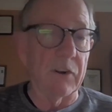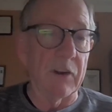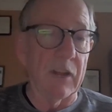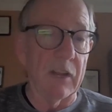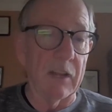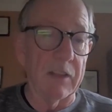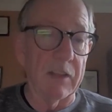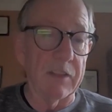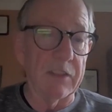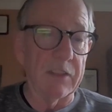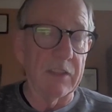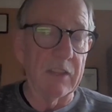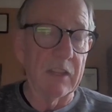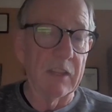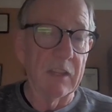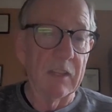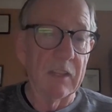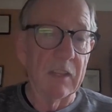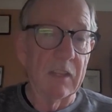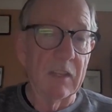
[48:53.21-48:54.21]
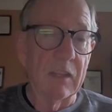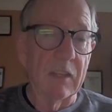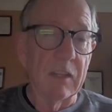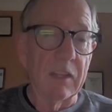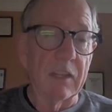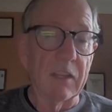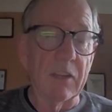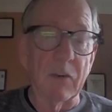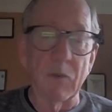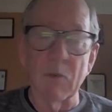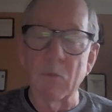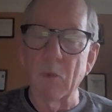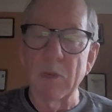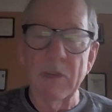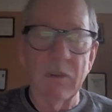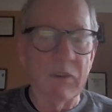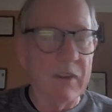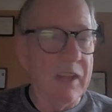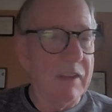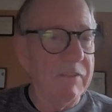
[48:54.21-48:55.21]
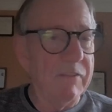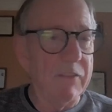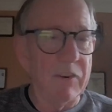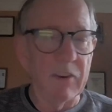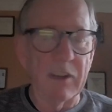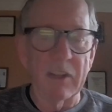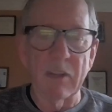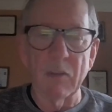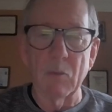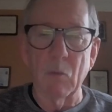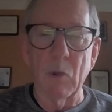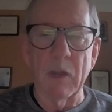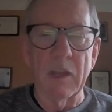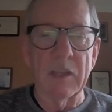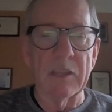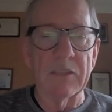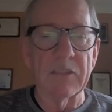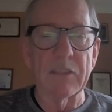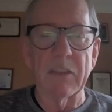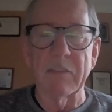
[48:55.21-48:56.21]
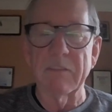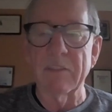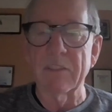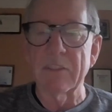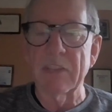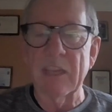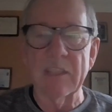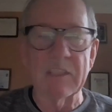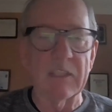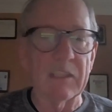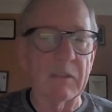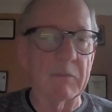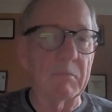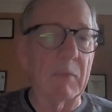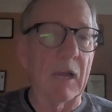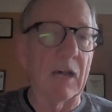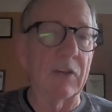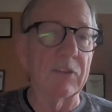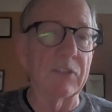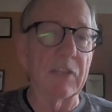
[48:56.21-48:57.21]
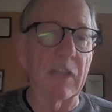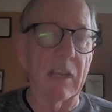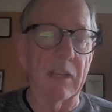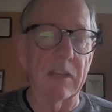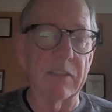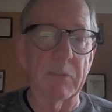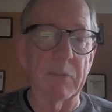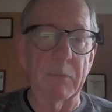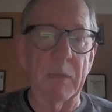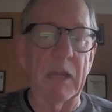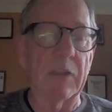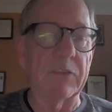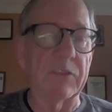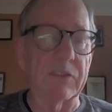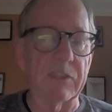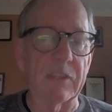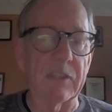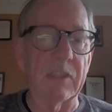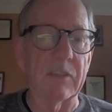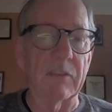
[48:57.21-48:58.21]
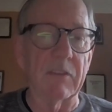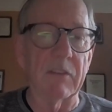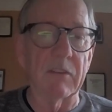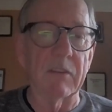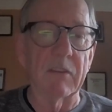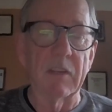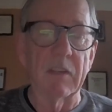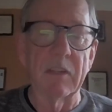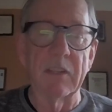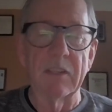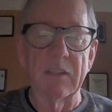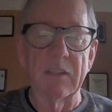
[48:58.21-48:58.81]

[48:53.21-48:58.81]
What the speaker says: their health. We don't have very good ways of assessing mouse health. The mouse is either